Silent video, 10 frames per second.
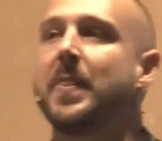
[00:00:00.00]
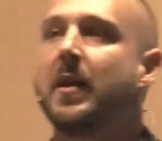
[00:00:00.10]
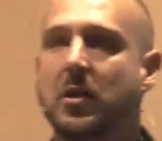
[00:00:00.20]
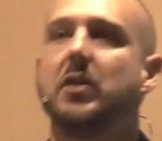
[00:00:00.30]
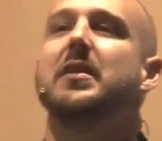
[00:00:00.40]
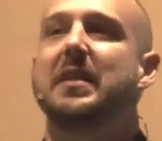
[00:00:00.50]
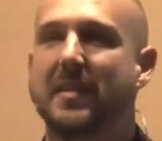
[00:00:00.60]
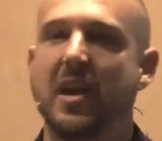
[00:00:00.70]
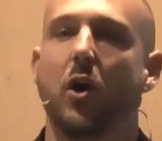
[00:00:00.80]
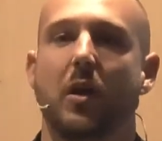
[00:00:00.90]
not
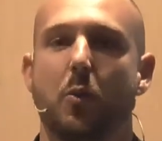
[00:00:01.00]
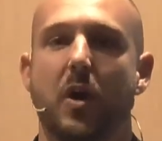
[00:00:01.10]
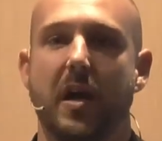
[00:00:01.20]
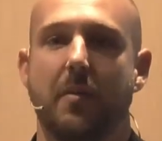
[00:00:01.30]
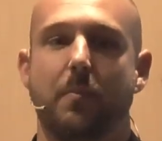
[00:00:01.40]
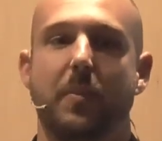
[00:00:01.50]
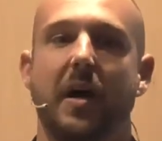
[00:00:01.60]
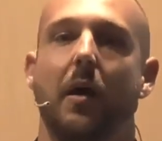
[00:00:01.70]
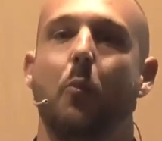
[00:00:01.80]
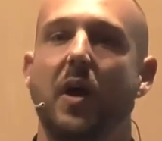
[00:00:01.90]
the only way, but
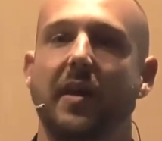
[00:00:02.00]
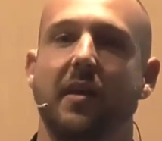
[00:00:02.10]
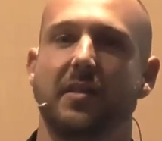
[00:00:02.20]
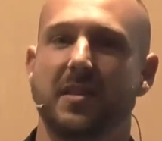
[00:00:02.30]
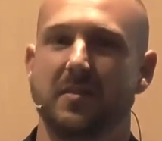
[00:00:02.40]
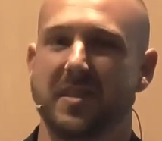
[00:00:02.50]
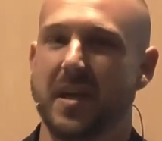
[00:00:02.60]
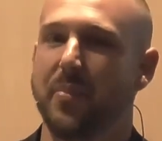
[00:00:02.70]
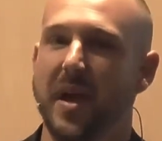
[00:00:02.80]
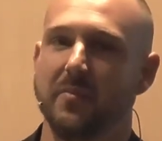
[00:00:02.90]
a way that
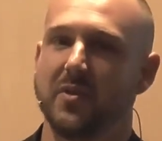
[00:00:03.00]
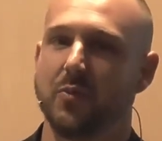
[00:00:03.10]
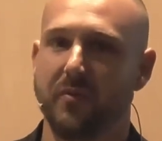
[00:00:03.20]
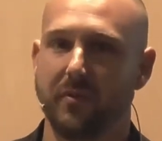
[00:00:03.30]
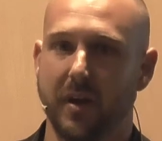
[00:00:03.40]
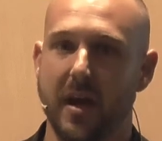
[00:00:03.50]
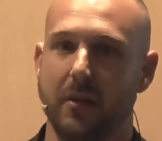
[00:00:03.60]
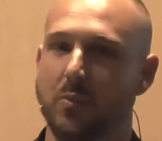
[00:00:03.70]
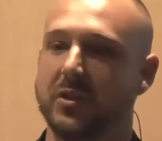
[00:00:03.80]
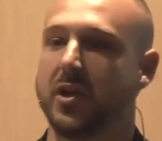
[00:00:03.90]
sometimes we forget
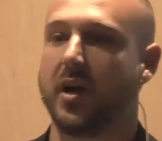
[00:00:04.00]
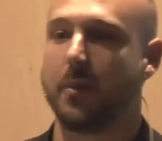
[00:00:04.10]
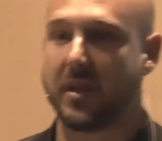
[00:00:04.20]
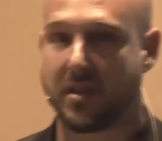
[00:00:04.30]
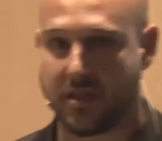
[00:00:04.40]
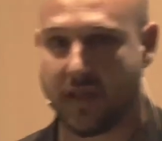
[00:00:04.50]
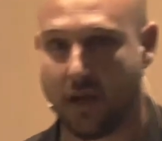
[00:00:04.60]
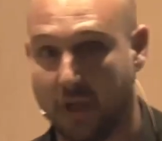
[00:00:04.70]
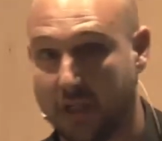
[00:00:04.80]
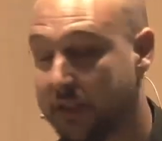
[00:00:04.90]
when we talk about
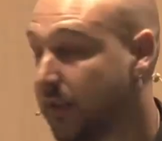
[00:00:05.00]
sustainability.